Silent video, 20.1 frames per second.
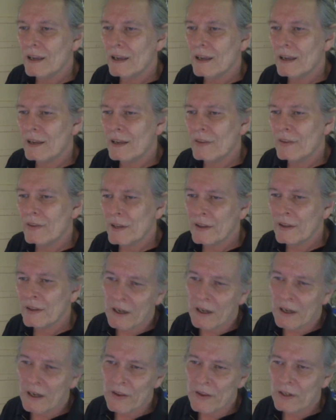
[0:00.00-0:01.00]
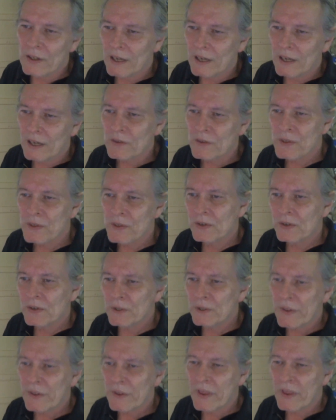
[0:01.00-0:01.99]
And then the other electro
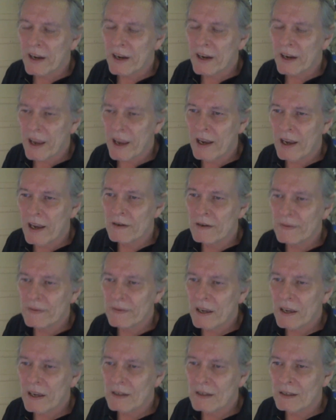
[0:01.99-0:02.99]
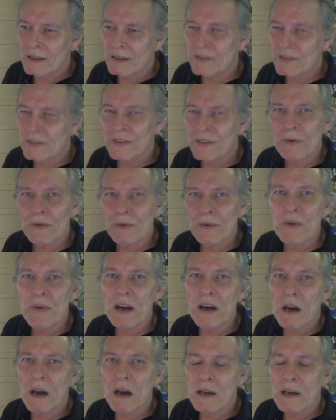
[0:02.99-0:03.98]
scooter that I have that needs
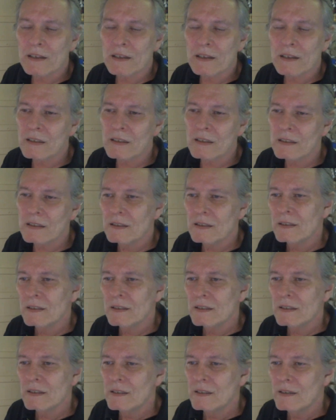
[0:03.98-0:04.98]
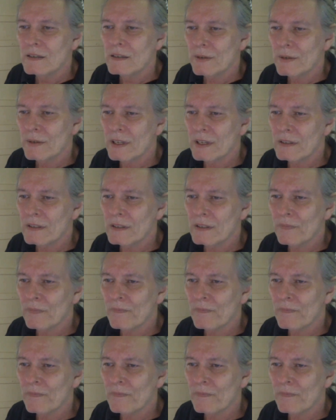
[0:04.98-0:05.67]
repair on it, well,